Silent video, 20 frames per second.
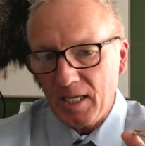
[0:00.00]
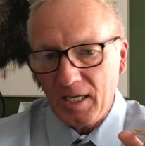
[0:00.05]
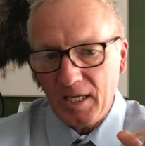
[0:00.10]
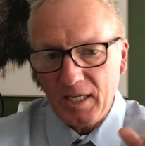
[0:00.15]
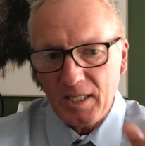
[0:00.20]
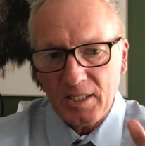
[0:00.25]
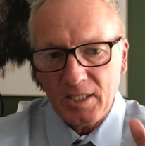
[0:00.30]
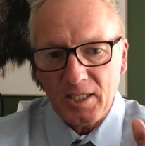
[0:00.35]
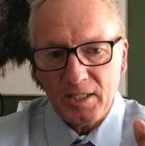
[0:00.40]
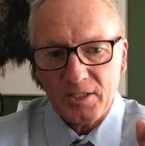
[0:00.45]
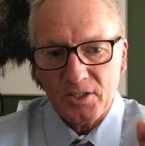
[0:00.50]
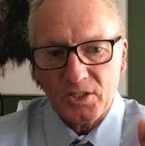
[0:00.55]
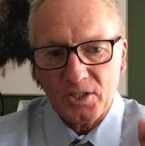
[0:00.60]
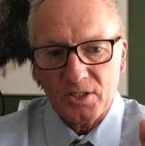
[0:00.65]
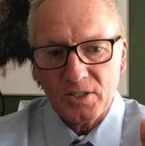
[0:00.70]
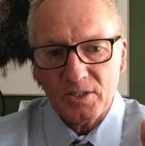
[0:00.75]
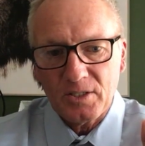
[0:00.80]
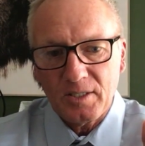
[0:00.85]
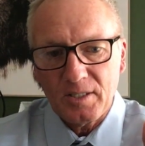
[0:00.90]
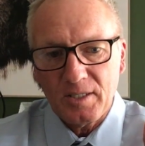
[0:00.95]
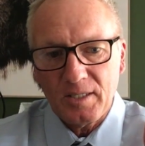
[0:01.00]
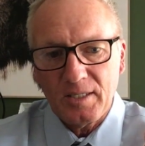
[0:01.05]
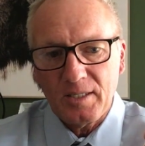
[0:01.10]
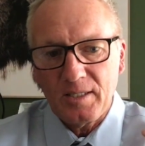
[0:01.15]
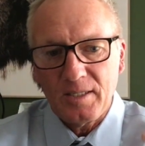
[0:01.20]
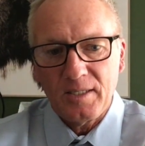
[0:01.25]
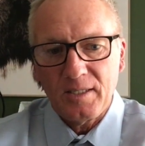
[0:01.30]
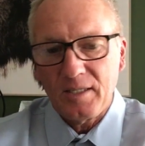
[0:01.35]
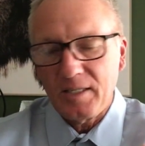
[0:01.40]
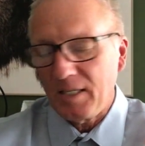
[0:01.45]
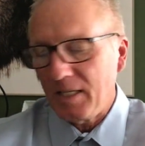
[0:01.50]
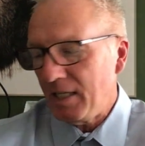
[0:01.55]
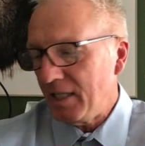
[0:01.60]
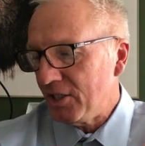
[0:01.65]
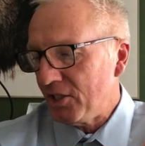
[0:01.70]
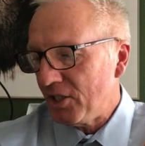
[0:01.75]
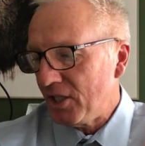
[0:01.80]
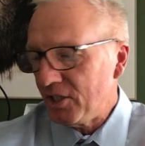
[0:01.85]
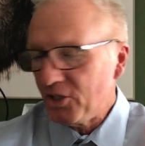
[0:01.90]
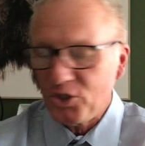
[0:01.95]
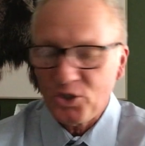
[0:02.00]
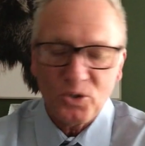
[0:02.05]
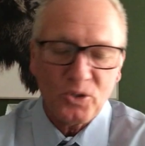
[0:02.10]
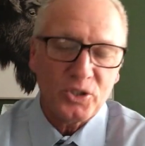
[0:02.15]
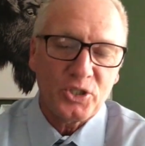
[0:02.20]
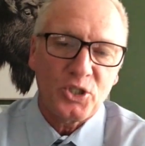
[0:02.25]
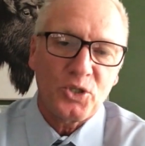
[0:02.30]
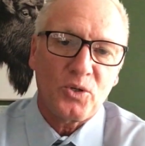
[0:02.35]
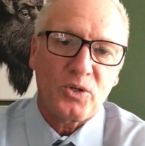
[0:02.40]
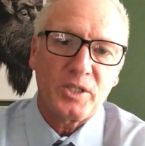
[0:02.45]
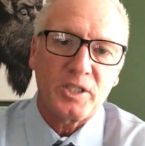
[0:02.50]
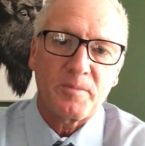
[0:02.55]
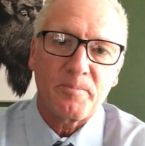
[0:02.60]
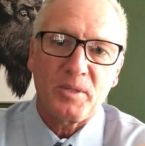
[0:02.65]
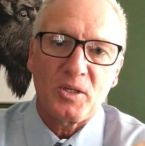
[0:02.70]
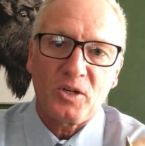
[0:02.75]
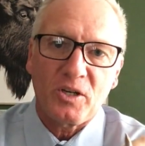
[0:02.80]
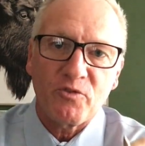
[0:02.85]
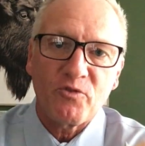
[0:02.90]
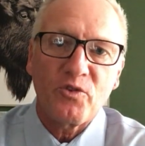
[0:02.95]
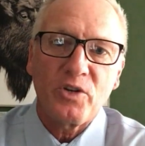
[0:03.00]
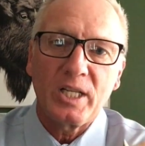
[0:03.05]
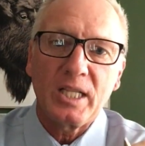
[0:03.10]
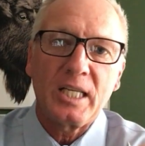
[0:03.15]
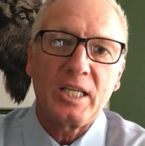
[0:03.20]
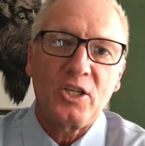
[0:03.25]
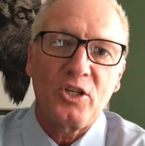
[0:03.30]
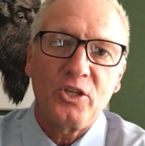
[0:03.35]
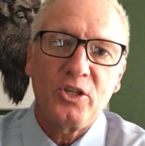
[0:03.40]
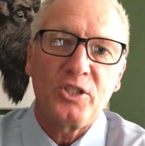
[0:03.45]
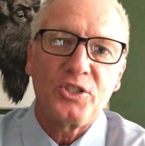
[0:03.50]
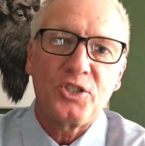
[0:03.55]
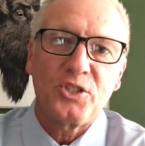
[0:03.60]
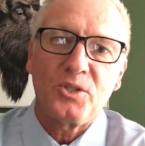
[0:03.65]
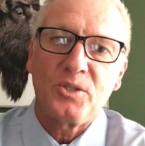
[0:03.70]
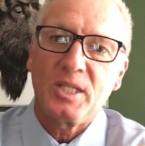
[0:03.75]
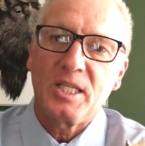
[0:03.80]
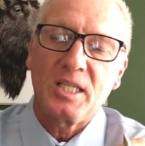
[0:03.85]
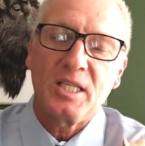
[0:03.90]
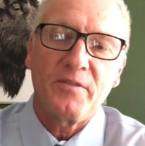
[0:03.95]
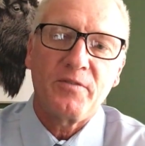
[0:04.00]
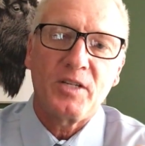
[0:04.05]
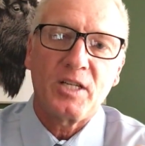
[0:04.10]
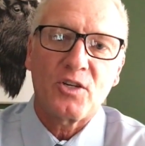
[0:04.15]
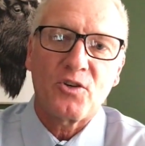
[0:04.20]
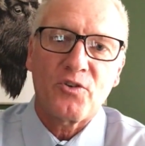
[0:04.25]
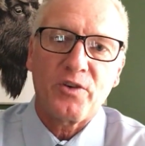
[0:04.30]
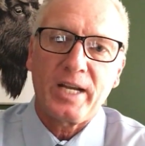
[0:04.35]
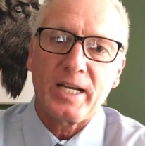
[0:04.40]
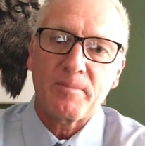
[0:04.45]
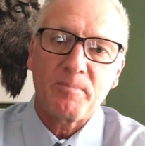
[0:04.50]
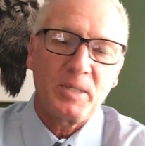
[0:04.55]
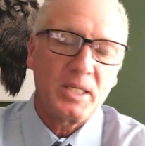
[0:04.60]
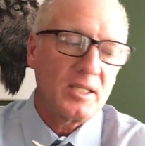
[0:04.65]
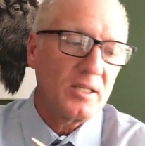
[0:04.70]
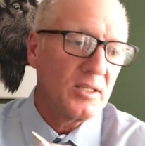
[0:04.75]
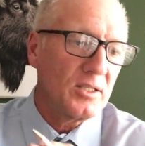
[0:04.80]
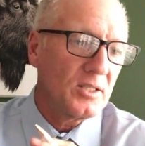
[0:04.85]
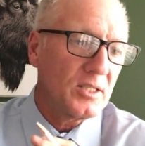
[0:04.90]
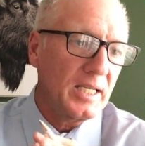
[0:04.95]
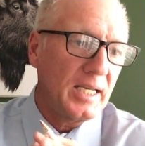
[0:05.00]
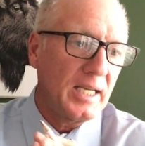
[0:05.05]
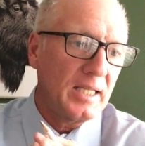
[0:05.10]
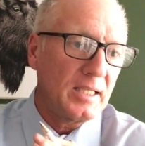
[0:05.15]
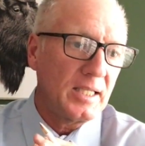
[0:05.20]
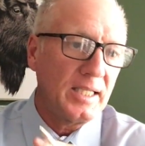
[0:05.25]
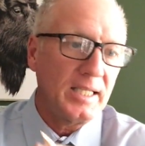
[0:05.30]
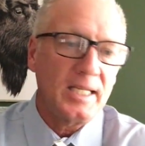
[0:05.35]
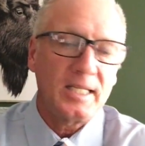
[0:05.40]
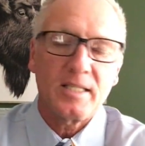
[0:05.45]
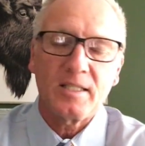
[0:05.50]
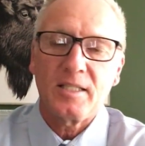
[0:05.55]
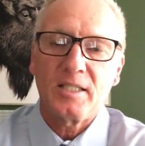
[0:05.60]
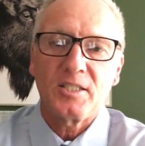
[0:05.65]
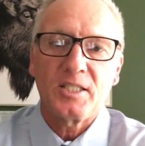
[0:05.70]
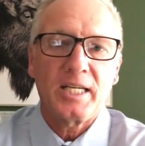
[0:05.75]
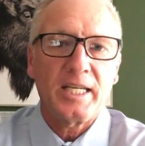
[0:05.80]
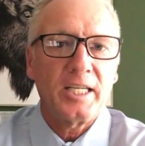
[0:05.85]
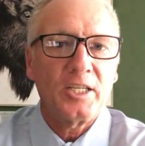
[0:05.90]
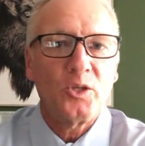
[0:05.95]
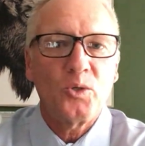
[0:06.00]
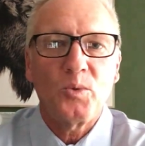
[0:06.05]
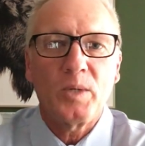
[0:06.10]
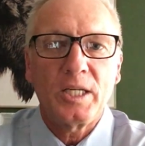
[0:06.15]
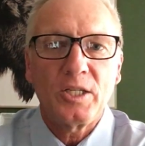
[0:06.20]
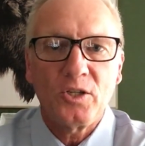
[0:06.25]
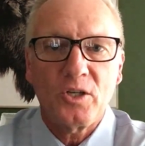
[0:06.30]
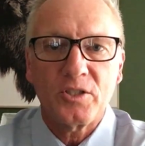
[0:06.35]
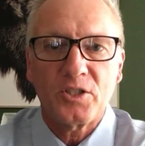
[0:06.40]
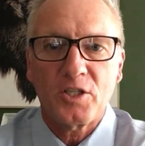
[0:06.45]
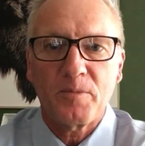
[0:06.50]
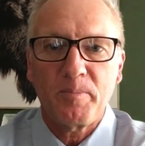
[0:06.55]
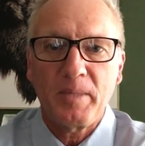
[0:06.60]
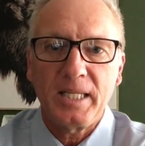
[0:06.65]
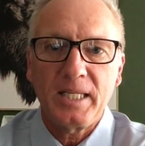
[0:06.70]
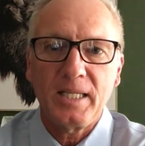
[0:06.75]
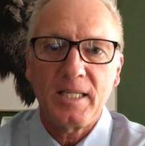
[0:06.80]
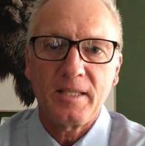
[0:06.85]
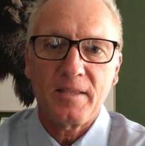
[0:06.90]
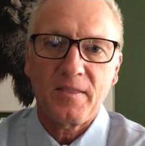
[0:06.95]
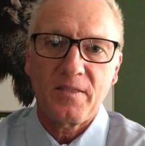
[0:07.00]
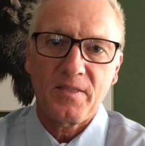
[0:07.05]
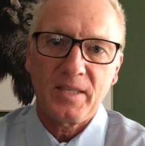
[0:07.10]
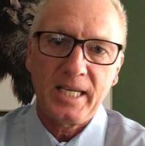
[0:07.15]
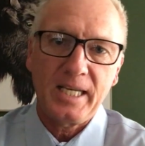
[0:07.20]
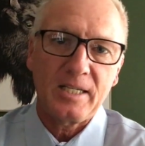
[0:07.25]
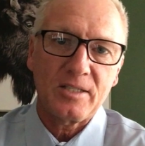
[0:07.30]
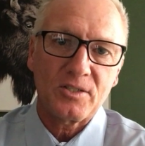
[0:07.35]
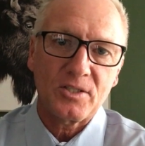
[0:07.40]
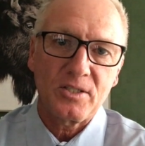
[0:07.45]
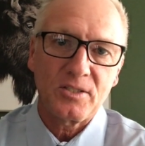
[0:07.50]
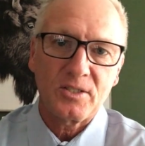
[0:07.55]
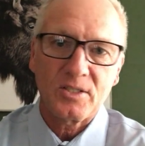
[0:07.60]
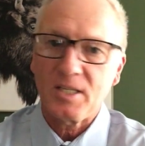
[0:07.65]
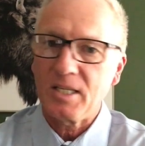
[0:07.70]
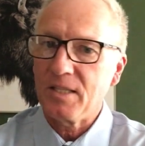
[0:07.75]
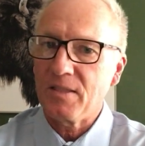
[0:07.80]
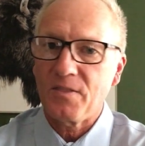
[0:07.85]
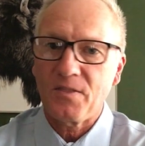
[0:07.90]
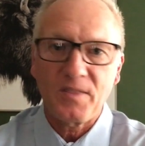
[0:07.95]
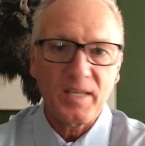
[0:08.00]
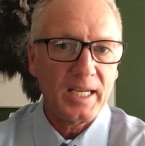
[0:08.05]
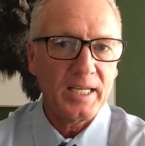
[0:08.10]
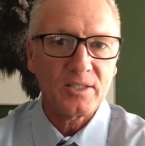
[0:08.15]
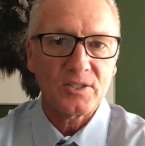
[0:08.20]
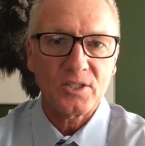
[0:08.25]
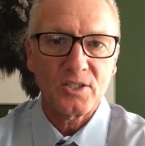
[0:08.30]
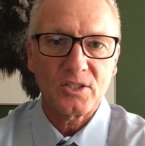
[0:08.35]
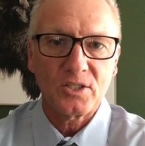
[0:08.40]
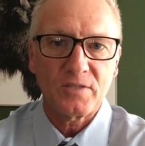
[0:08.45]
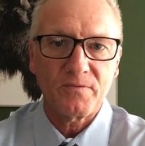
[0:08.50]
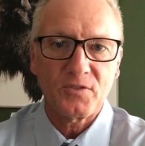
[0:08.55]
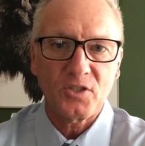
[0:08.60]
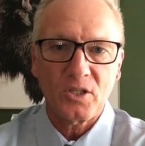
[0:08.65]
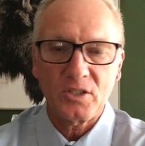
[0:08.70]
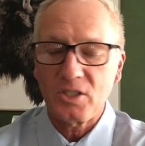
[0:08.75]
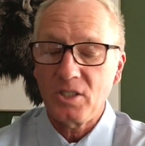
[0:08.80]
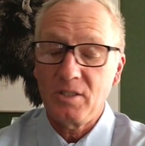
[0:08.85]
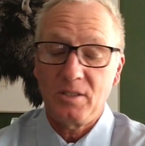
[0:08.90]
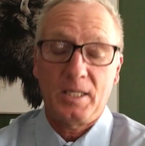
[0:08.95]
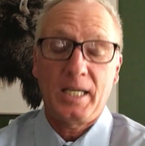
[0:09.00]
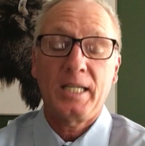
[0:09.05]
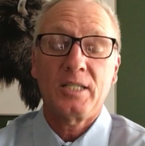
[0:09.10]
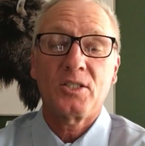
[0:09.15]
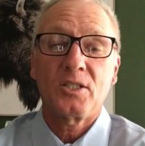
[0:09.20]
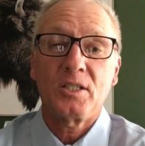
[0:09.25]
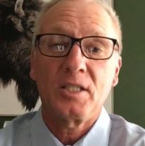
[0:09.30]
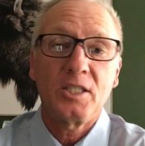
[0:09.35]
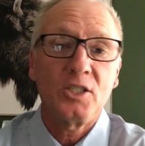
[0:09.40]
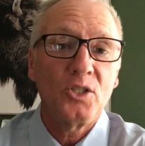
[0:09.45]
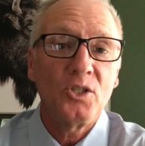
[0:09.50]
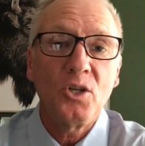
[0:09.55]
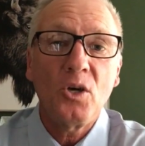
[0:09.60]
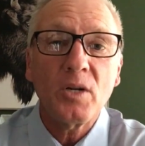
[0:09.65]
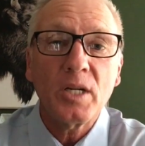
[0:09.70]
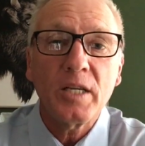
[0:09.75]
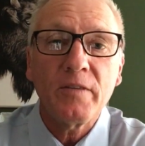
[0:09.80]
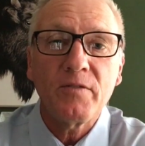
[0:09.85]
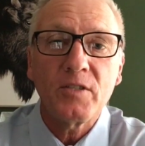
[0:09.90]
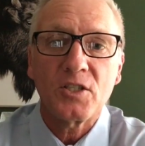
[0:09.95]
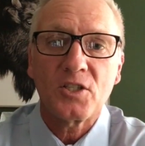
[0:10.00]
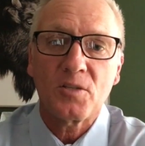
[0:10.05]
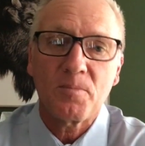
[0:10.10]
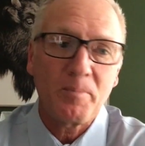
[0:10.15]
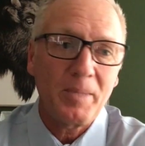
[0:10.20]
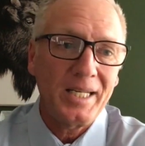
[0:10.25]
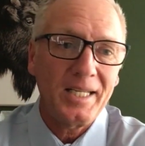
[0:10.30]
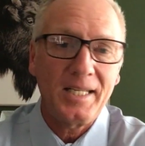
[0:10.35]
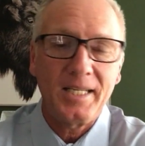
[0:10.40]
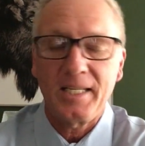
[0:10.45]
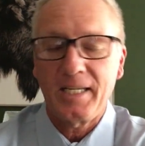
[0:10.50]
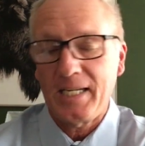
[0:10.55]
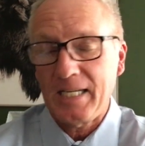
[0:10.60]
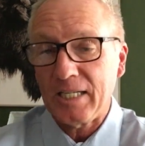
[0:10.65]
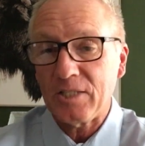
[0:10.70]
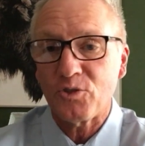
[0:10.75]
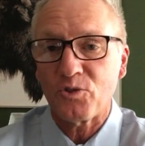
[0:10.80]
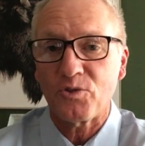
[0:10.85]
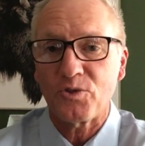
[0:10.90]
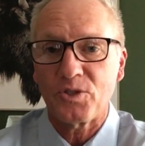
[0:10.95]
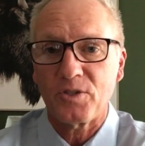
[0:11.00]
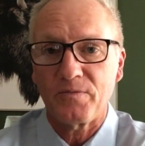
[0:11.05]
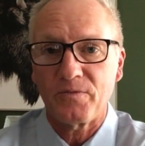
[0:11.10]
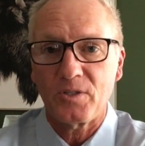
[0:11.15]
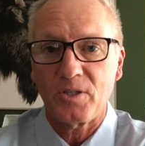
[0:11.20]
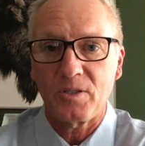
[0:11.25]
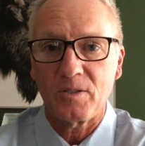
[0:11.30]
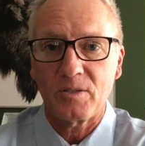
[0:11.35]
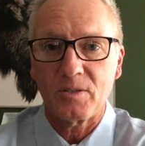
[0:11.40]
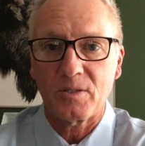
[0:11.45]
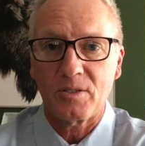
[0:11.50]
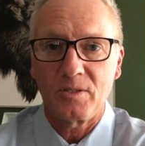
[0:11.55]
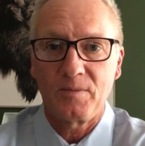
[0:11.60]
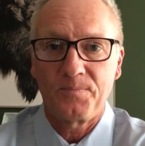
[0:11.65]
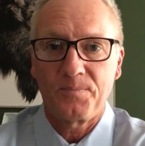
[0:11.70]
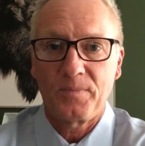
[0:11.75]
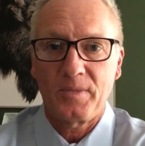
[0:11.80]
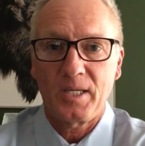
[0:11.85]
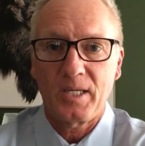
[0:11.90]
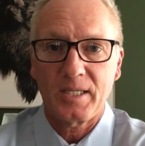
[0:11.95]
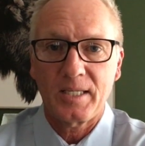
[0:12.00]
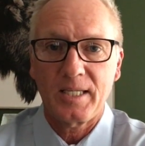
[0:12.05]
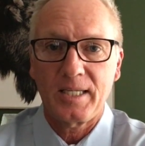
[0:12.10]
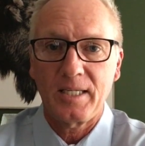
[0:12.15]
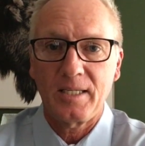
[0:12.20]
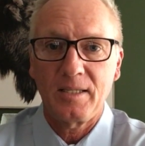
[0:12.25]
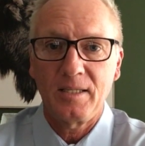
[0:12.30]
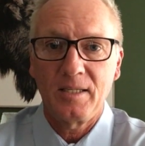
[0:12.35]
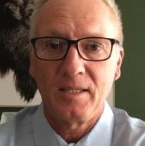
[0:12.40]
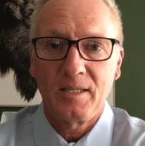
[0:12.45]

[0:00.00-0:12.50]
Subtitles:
it's your choice, but I really urge you to give it a crack, because at the end of the day, you are not spending thousands and thousands of dollars. Actually, you're not even spending hundreds of dollars, okay?